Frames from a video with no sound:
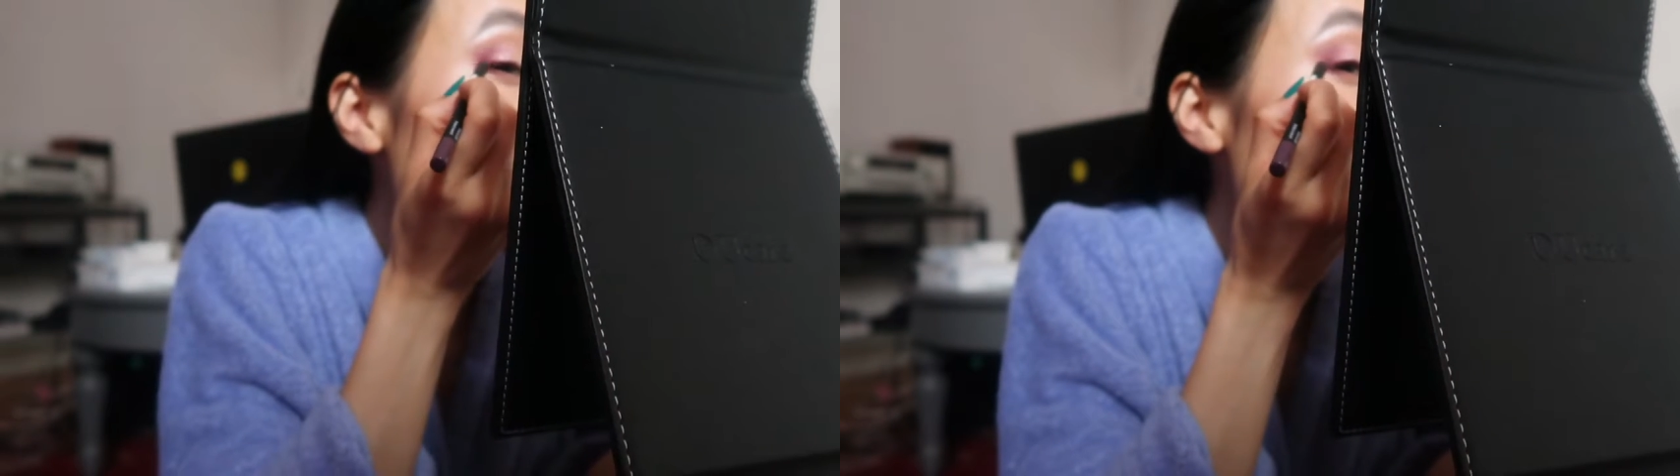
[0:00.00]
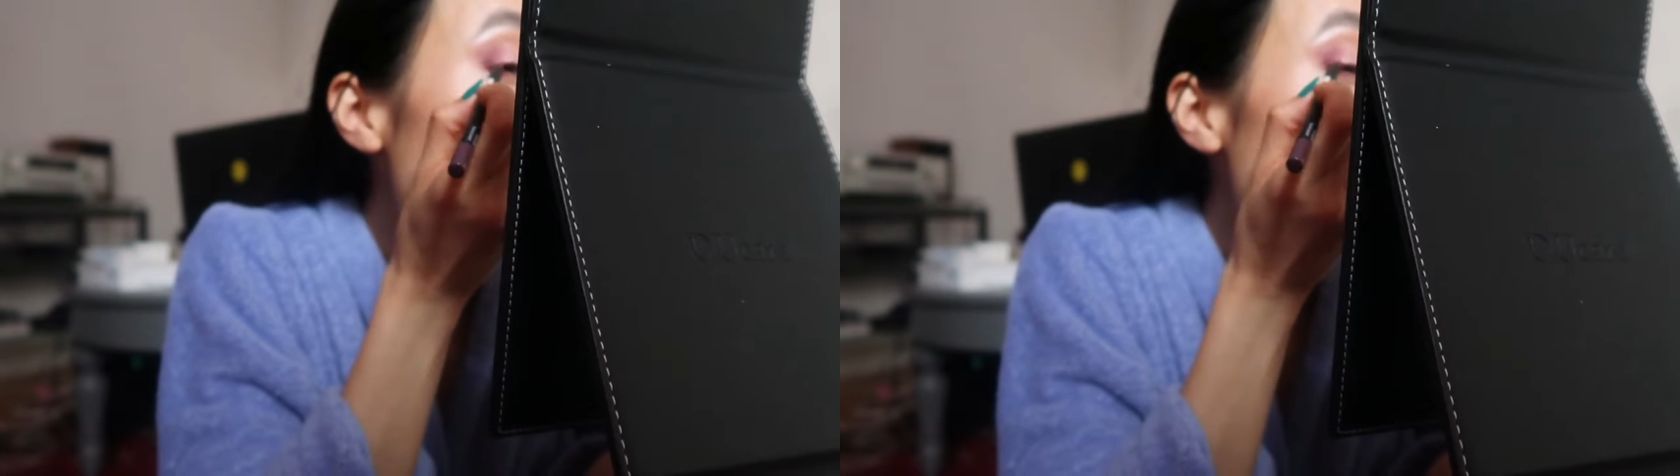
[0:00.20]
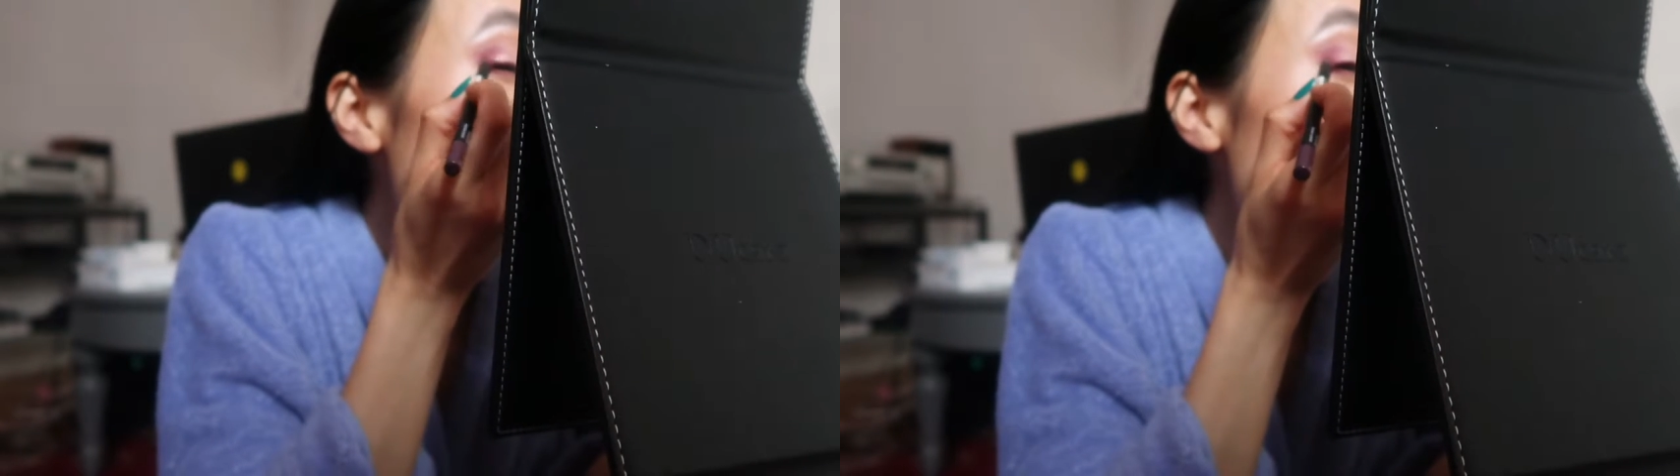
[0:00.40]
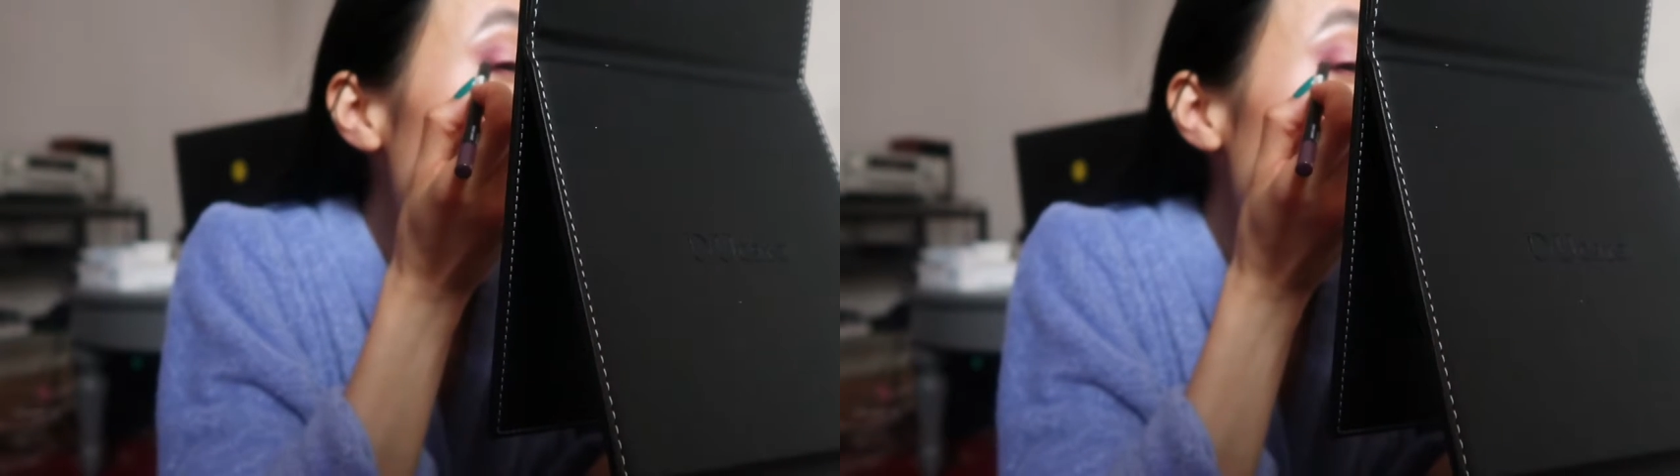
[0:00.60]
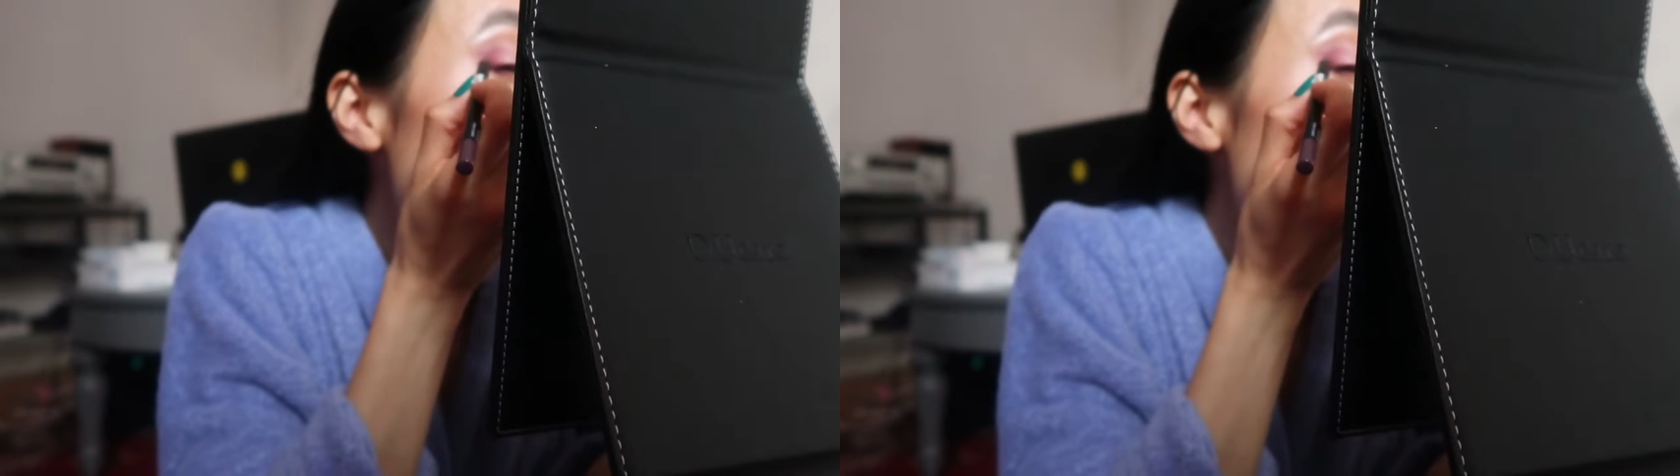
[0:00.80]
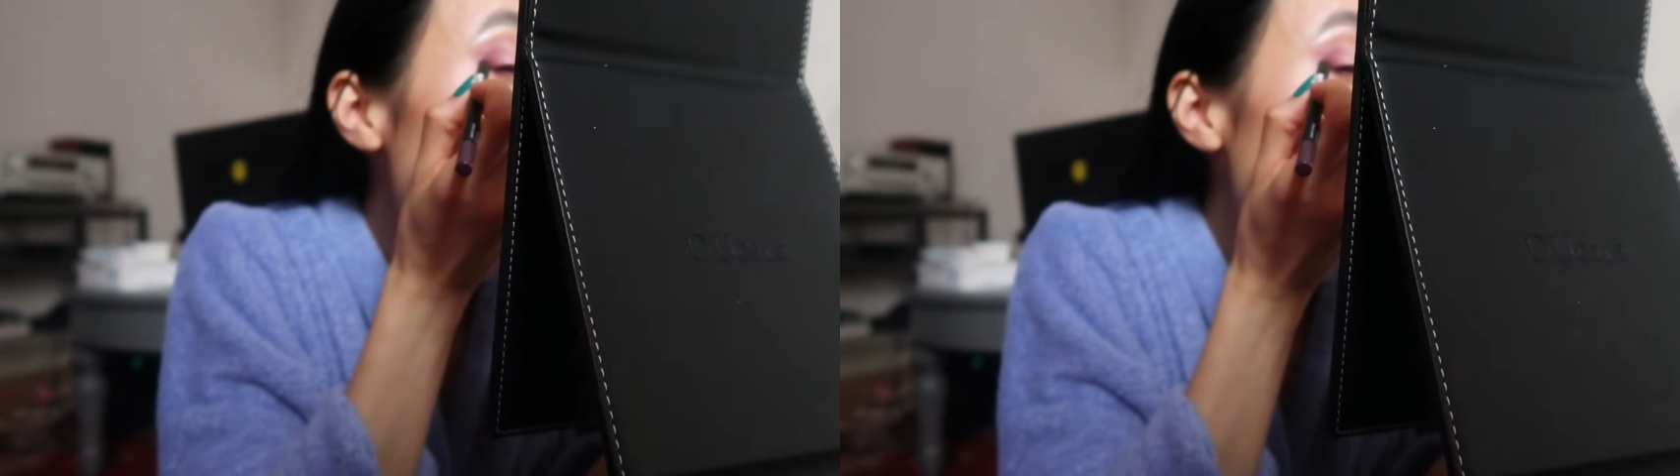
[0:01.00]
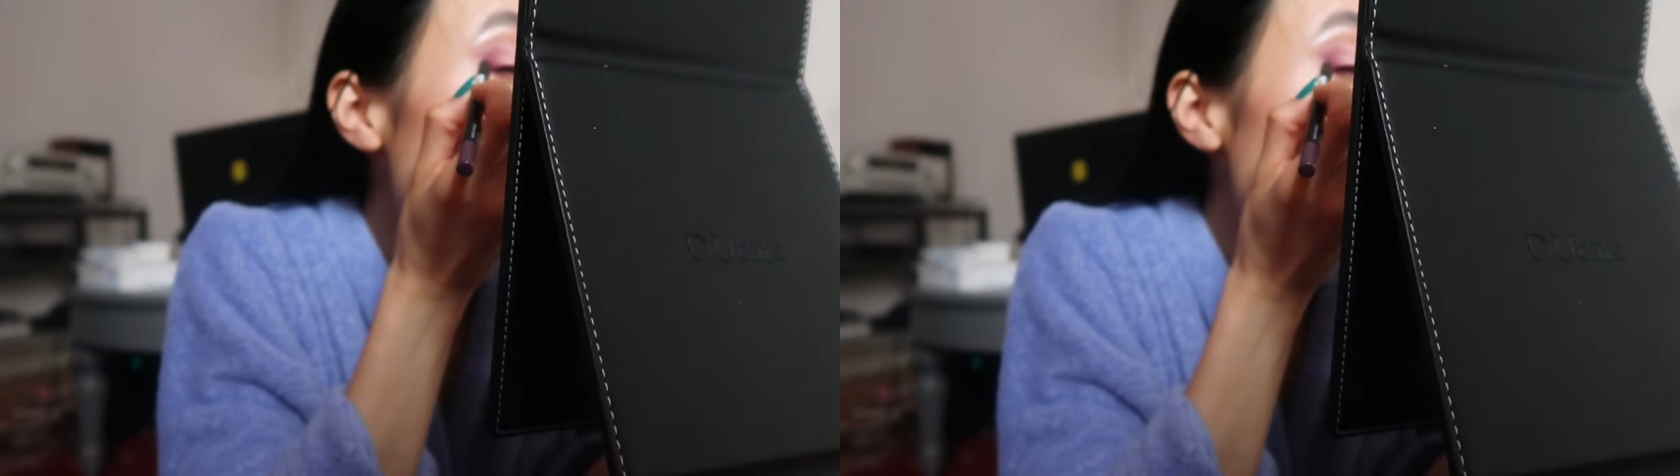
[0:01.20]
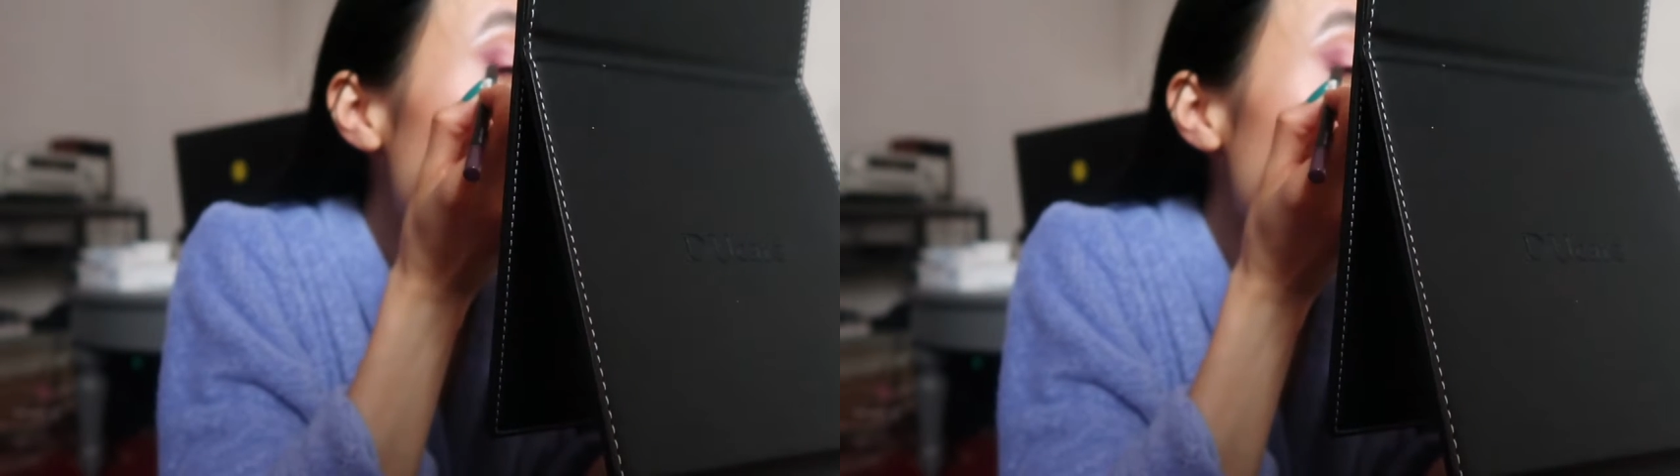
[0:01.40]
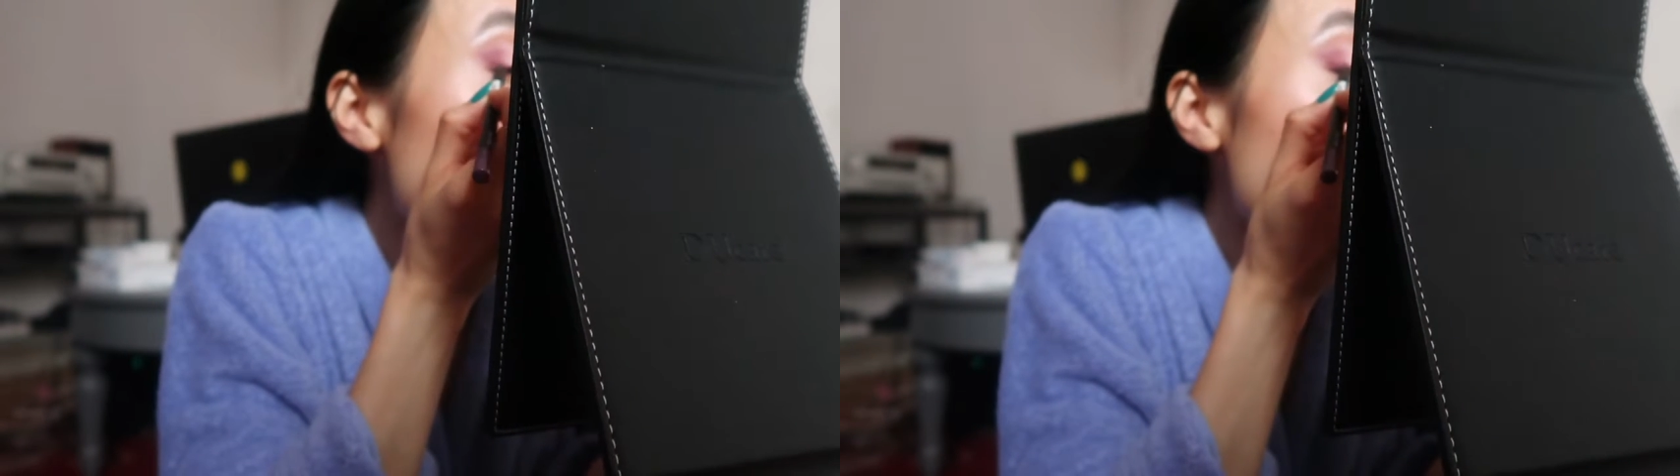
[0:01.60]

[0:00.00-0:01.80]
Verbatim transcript: to wing